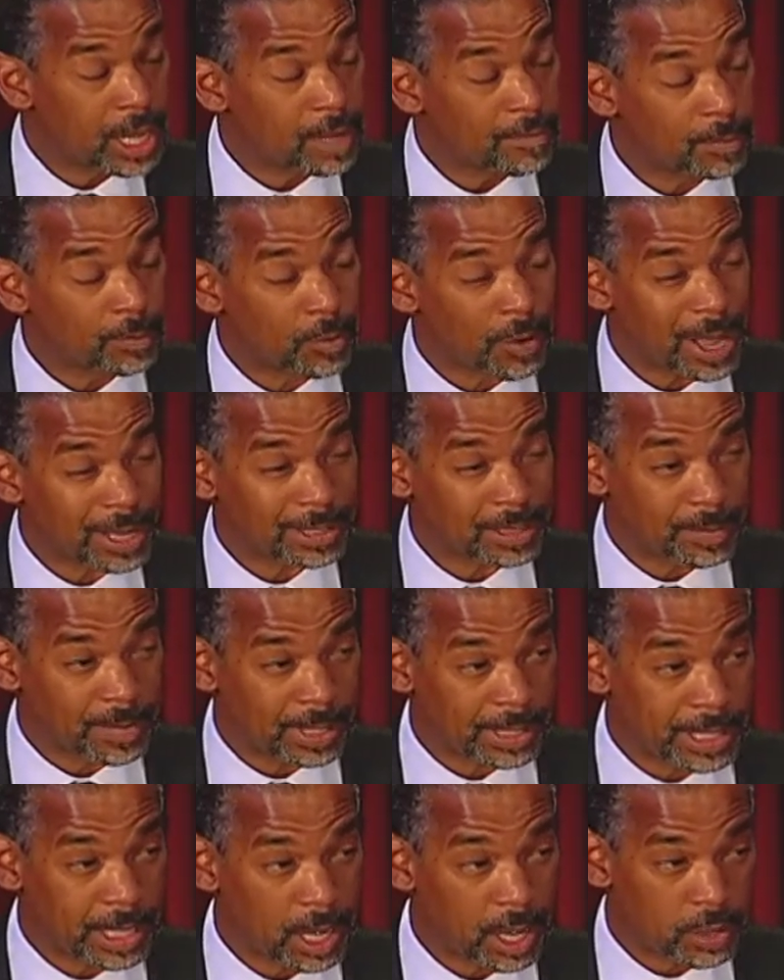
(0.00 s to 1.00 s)
of
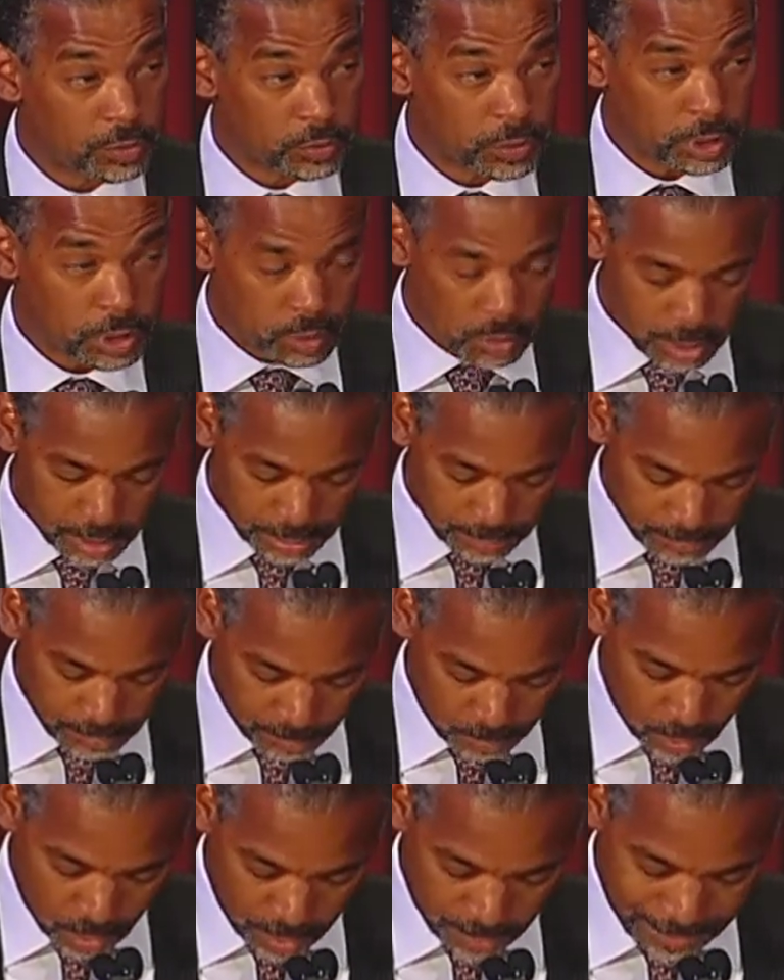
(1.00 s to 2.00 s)
approximately 100 units of supportive